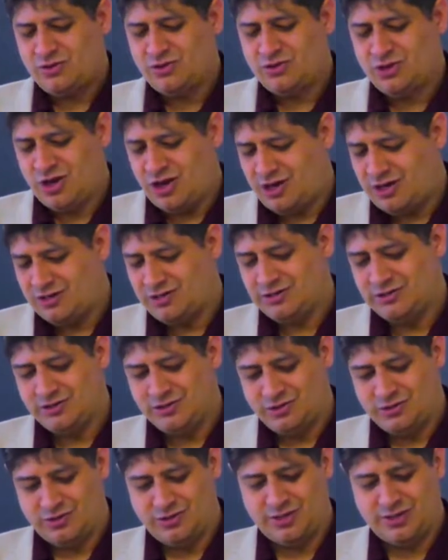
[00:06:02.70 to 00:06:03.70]

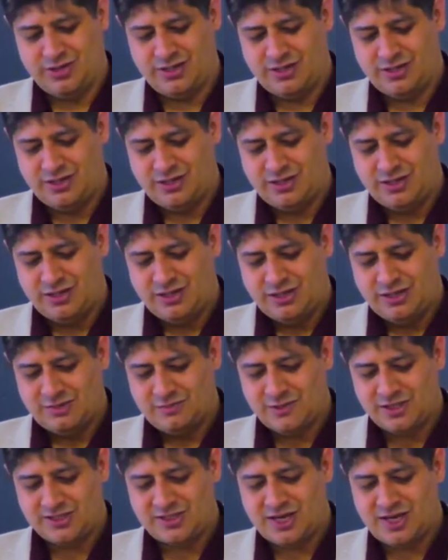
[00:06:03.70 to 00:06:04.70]
long, Lord,
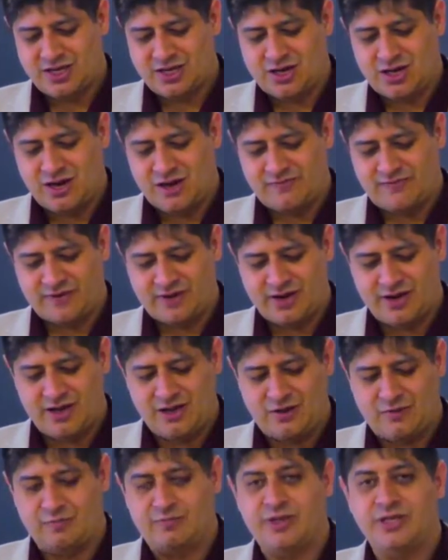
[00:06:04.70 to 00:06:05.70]
must I call for
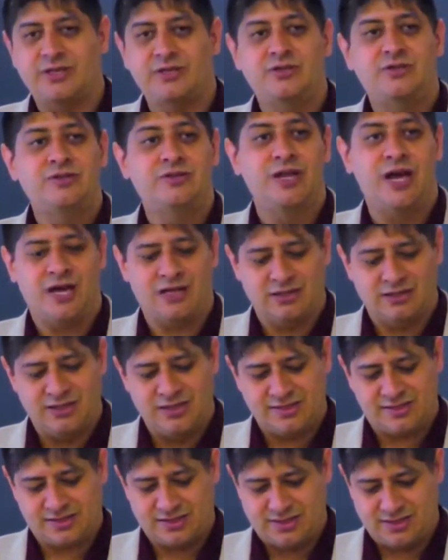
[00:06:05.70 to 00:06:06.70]
help, but you do not
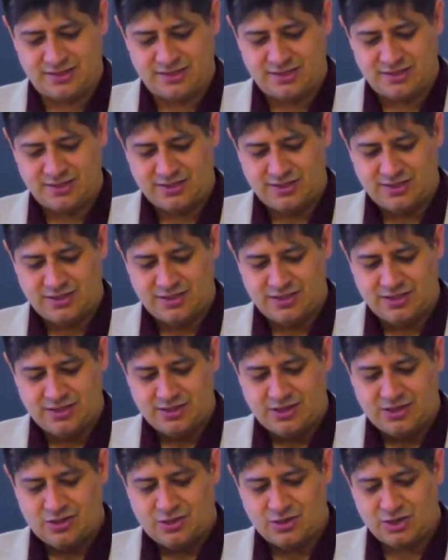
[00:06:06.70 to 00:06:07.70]
listen?
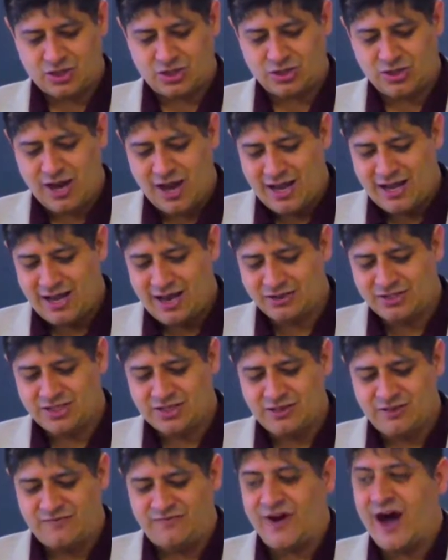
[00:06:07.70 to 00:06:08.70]
or cry out
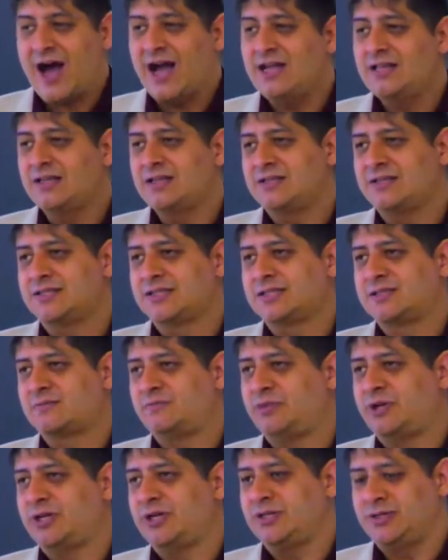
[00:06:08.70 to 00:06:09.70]
to you violence,
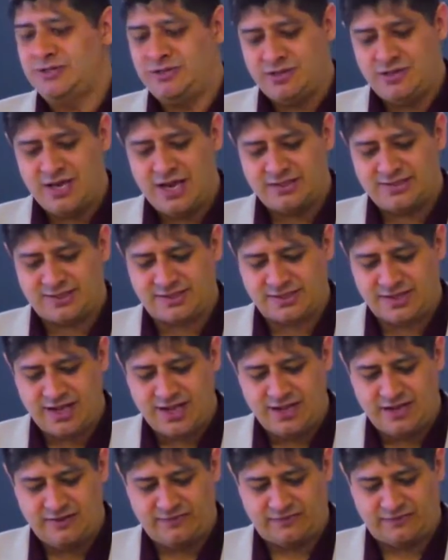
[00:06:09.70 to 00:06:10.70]
but you do not
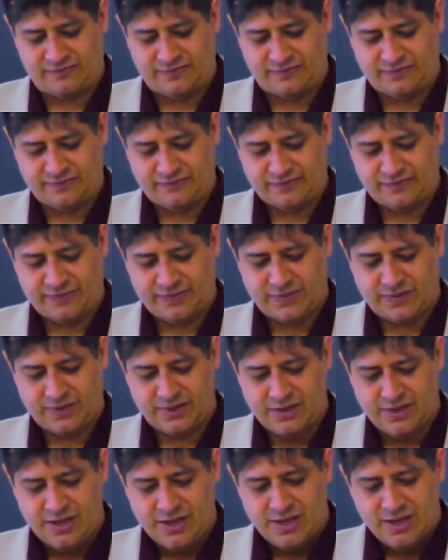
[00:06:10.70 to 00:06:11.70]
save.
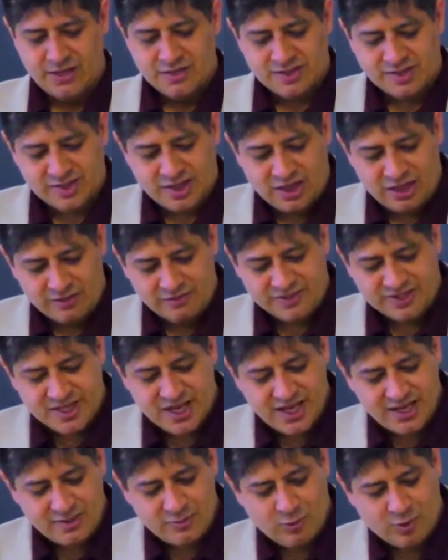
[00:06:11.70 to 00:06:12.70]
Psalm
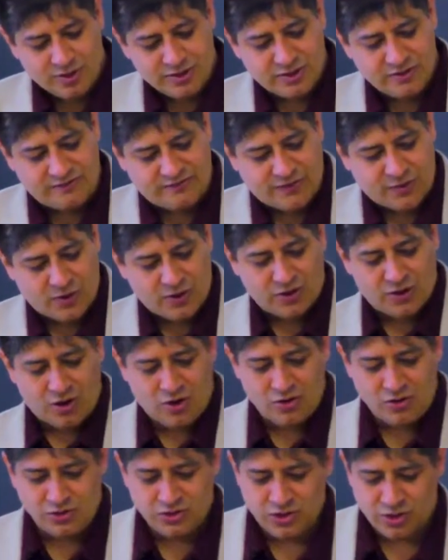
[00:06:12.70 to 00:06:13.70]
10, 1 through 4. O
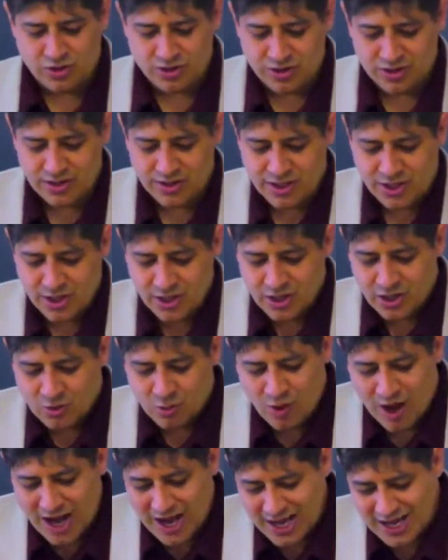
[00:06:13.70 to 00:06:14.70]
Lord,
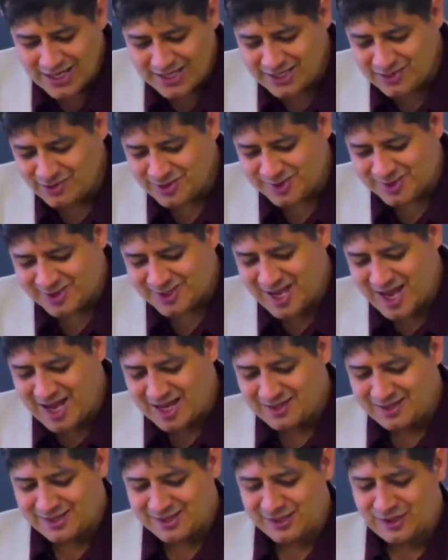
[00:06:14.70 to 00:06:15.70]
why do you
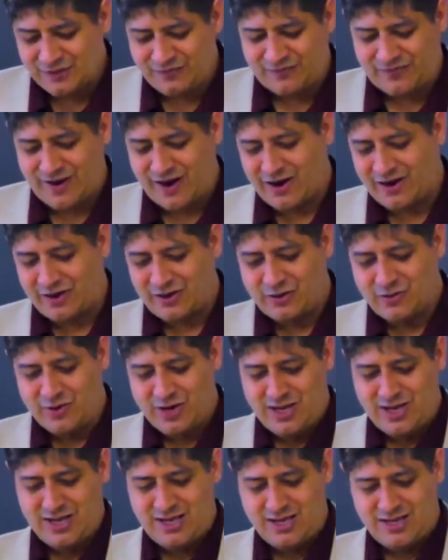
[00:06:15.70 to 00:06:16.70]
stand so far
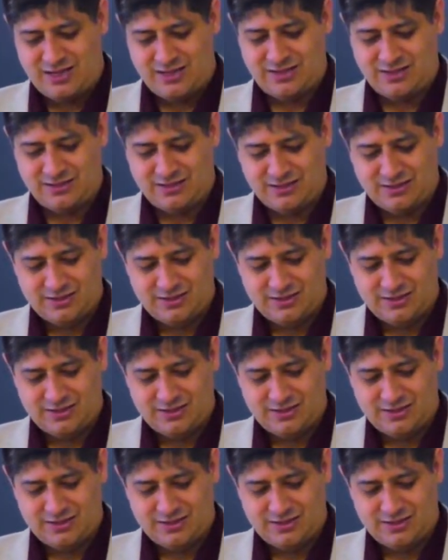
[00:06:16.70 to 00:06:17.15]
away?